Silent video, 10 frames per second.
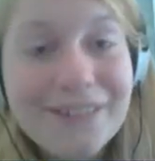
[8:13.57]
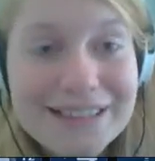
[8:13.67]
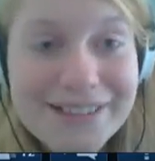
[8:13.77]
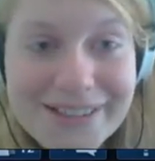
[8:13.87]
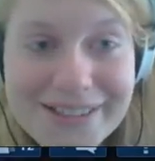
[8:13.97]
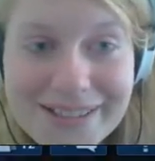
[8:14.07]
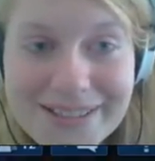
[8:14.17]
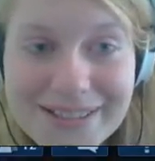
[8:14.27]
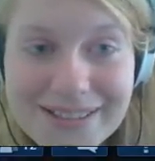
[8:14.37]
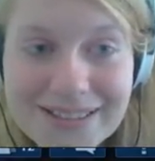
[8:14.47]
if you
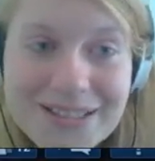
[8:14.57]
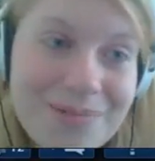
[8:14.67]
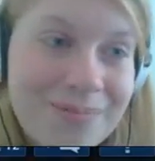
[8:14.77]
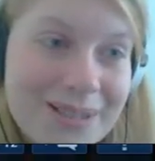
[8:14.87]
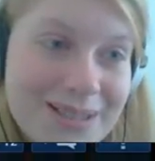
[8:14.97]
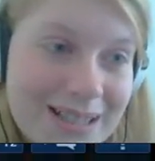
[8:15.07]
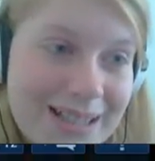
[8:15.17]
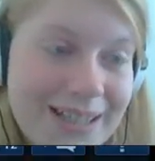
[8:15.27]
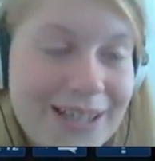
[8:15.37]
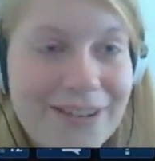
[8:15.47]
enjoyed this,
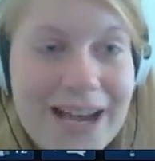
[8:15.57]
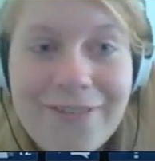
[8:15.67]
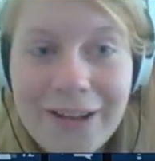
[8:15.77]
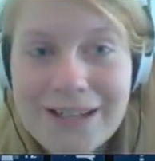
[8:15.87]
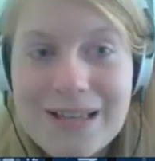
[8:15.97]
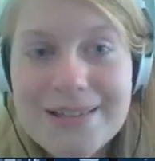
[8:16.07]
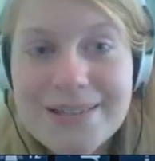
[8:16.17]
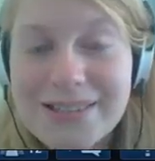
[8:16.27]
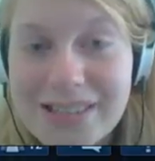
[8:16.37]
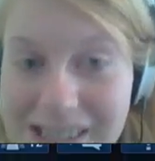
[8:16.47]
could you please like, if
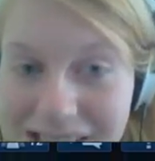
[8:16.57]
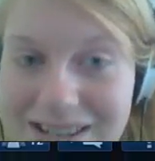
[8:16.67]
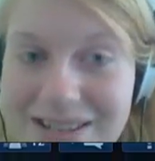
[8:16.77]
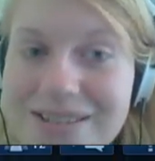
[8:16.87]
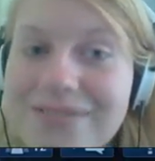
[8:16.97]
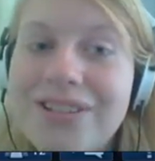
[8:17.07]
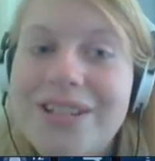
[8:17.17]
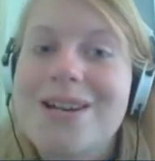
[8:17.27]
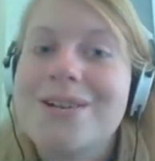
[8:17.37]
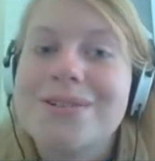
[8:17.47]
you have any
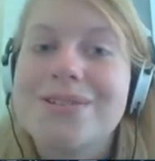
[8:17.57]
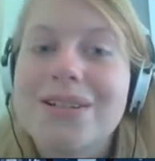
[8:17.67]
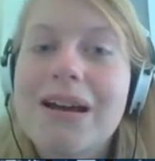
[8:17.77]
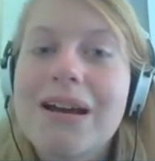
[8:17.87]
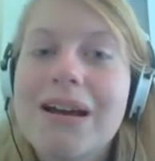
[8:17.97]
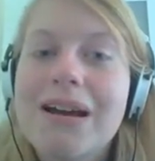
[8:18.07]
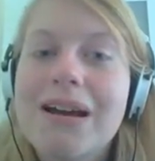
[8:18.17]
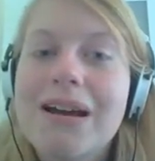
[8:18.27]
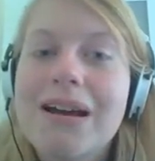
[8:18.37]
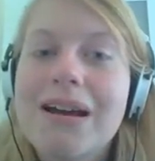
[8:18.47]
suggestions of
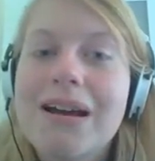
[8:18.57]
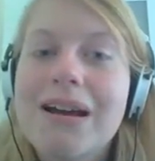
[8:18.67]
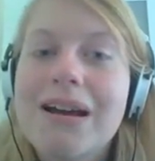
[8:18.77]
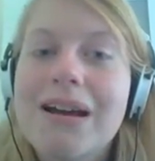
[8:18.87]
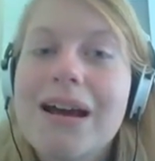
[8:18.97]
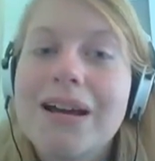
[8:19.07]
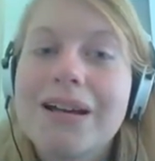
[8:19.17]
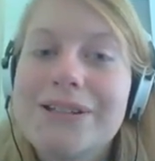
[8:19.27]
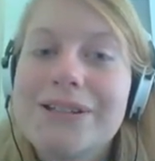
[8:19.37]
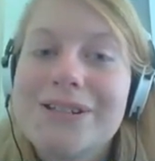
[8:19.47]
videos,
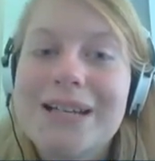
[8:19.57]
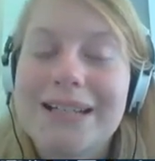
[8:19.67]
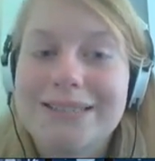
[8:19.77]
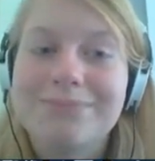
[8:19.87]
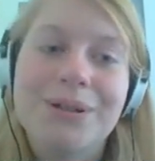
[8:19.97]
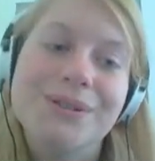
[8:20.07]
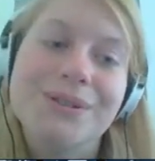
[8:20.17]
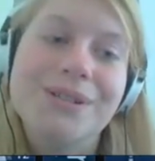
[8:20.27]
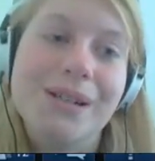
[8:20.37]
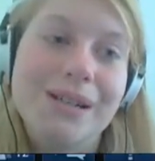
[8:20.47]
could you then
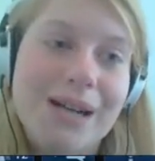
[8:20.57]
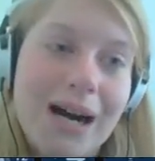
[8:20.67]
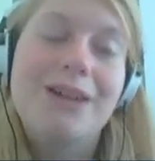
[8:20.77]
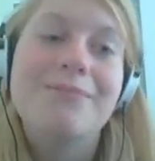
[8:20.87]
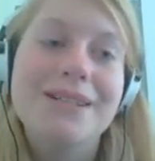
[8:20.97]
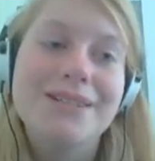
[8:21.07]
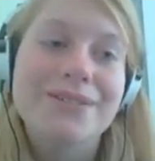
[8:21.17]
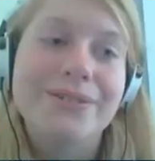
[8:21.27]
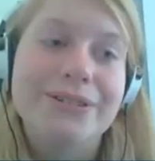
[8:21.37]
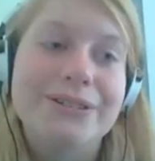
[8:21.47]
post it in the
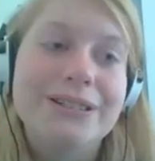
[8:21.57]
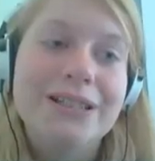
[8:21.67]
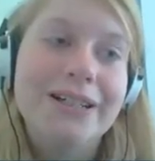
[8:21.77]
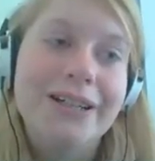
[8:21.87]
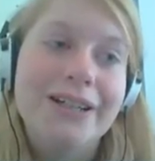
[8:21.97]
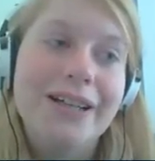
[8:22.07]
comments, or